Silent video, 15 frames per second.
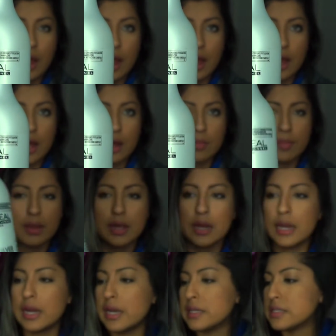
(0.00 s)
And
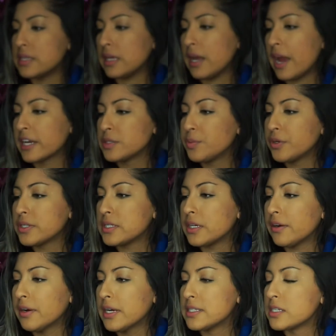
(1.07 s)
it is the Expert
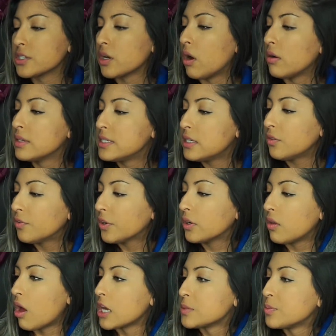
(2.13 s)
series. It's called Silver
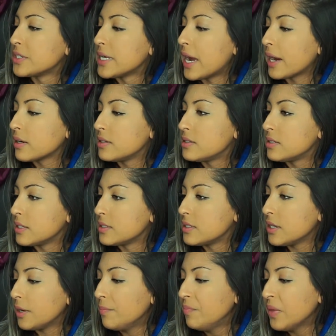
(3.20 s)
Gloss Protect
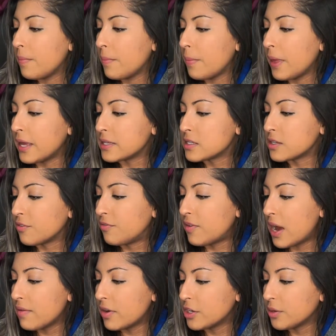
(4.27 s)
System. It's the
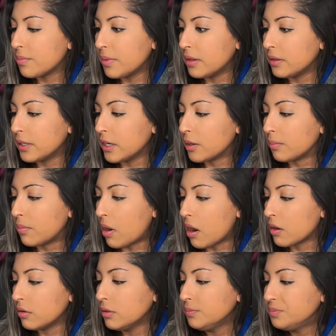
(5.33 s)
500 milliliter
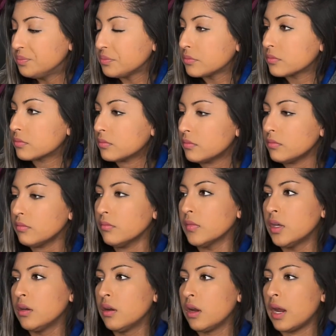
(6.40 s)
bottle.
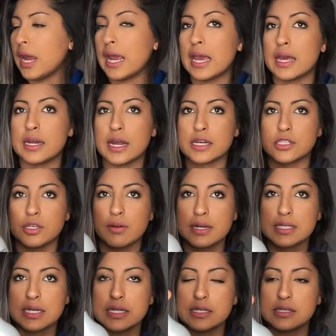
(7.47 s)
And as you
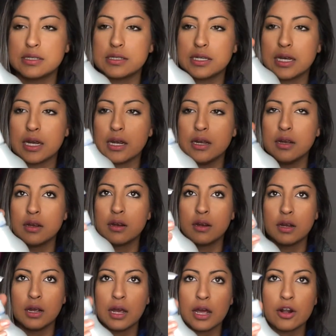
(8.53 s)
guys can see,
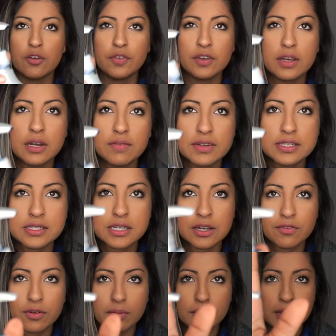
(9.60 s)
I don't know if you can even see
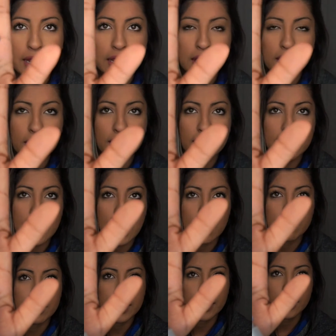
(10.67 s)
from like the
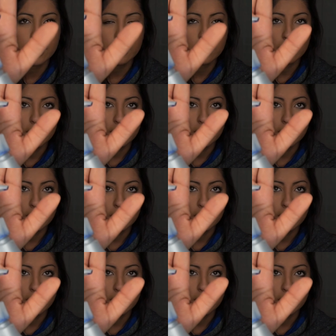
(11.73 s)
cap there,